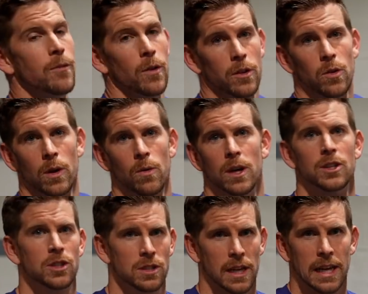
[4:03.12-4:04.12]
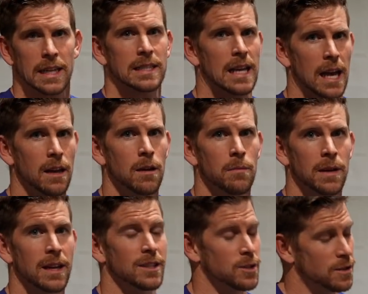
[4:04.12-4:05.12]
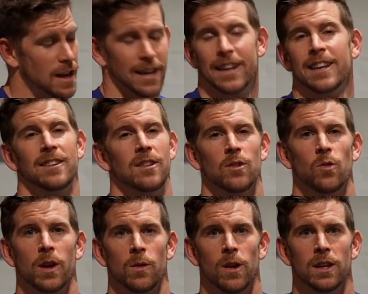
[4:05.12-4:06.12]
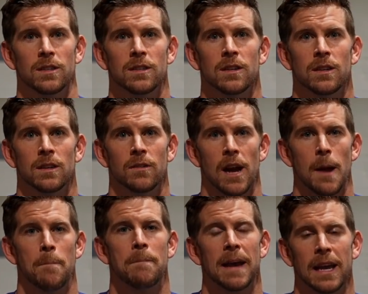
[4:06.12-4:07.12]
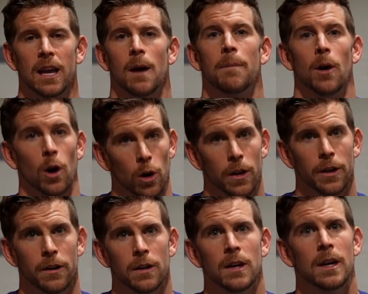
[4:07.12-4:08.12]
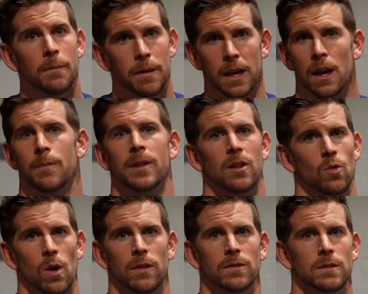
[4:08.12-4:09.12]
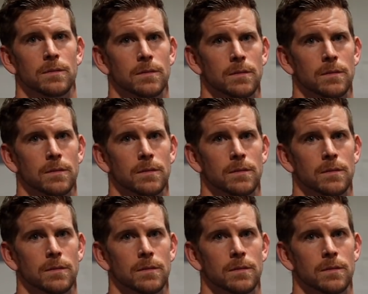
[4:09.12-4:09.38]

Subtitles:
for the 21s, just like I said, because you're not gonna get to the 21s, right? Pick it up earlier, pick it up in the 12s.